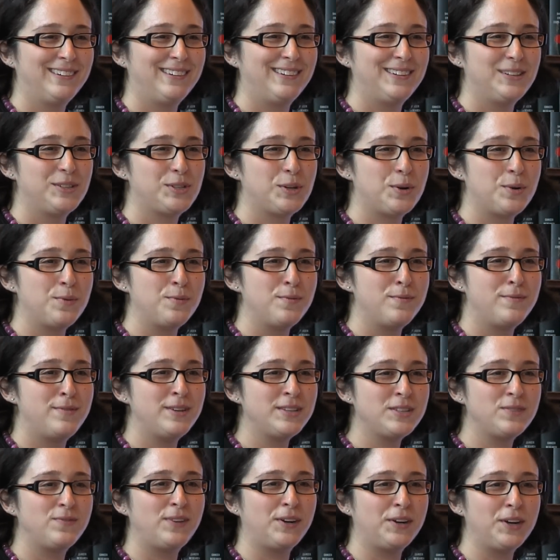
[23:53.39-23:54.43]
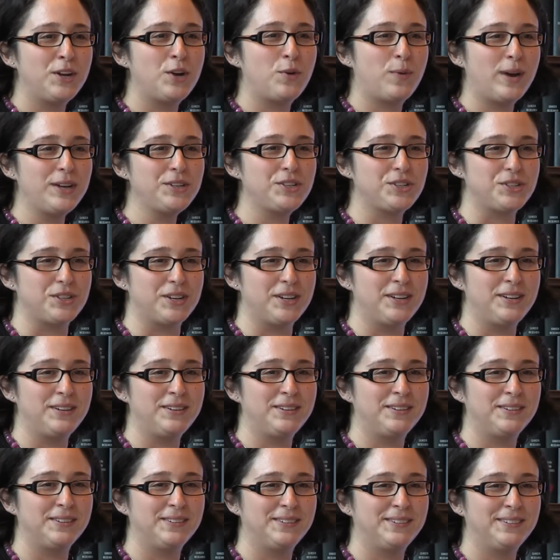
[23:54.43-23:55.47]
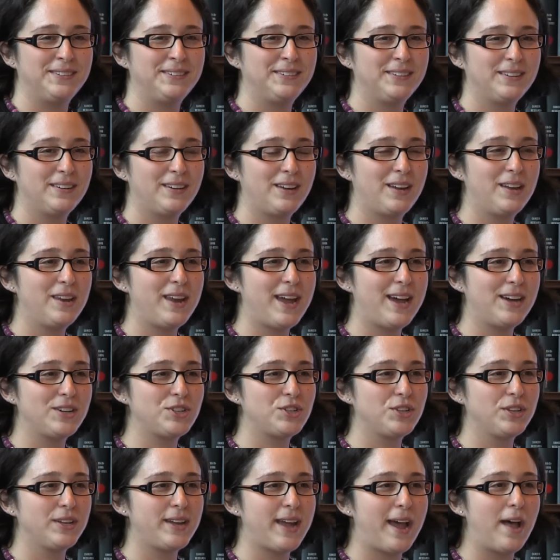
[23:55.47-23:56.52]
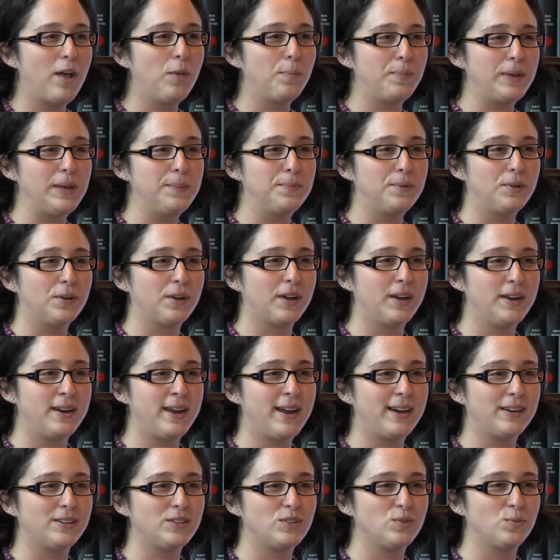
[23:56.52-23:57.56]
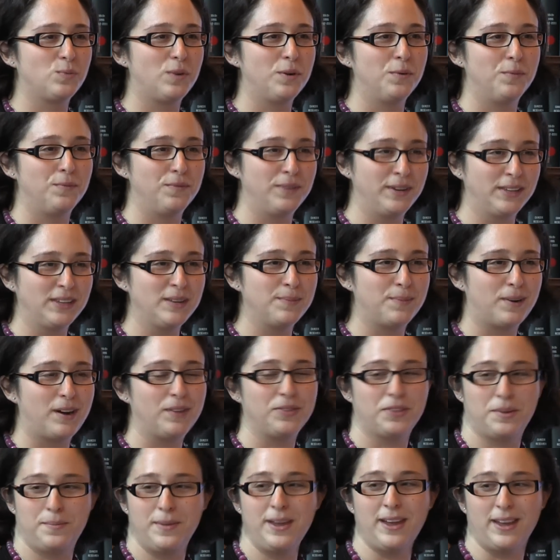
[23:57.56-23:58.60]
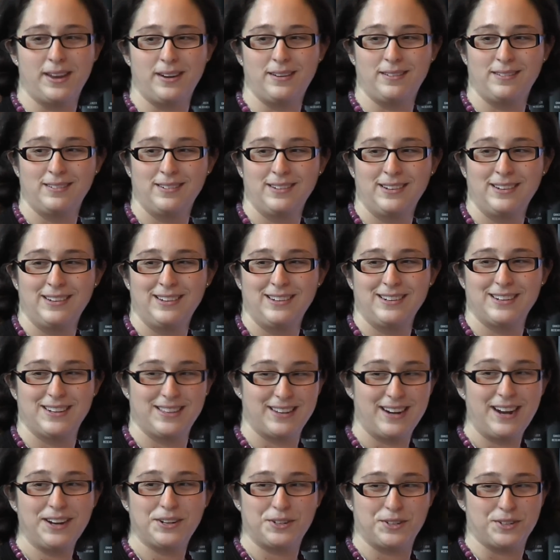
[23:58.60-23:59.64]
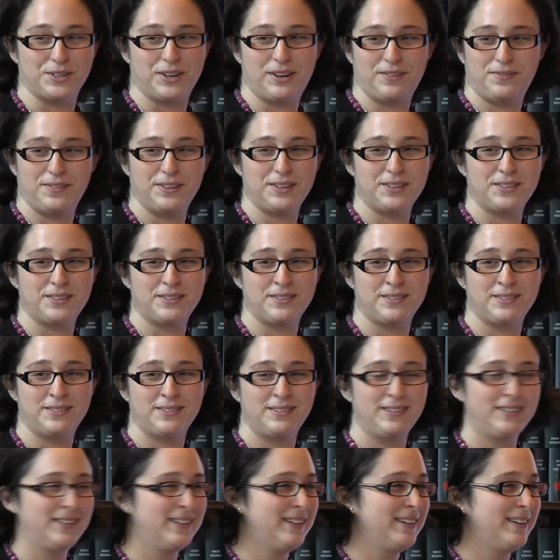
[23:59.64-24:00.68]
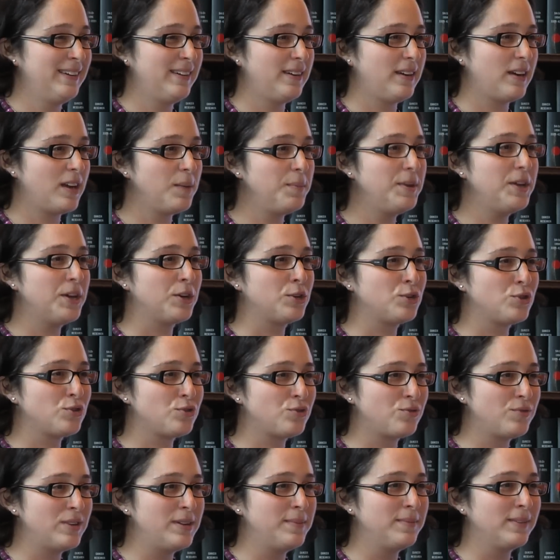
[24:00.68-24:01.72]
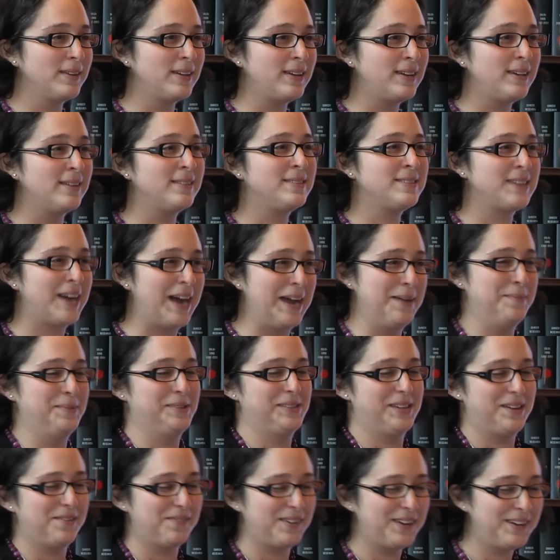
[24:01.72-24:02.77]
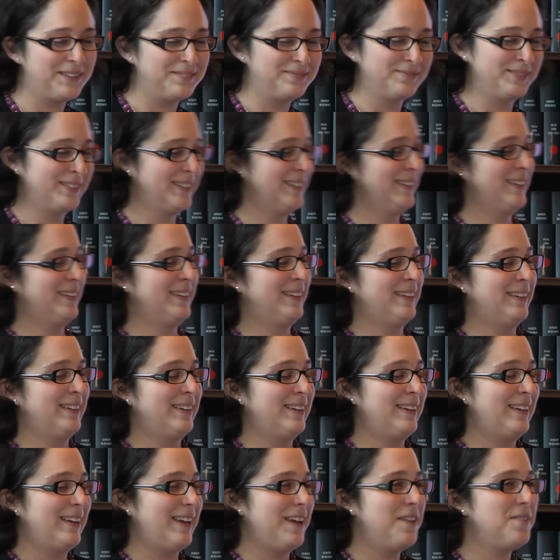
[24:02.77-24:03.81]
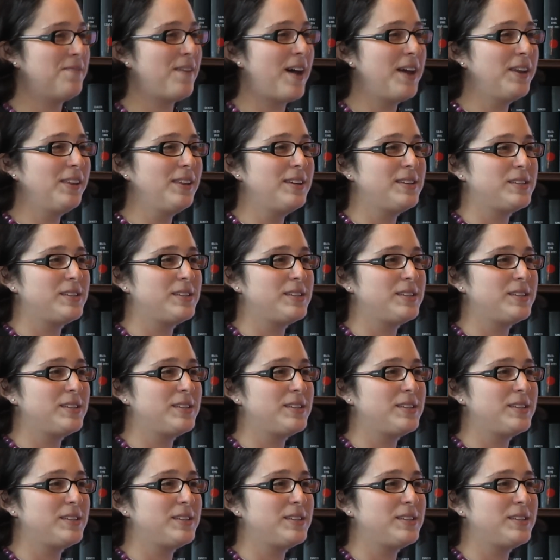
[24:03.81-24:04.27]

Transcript: So this very question can actually help people connect to what really brought them in to the doctor's office and can be extremely time-saving. And finally,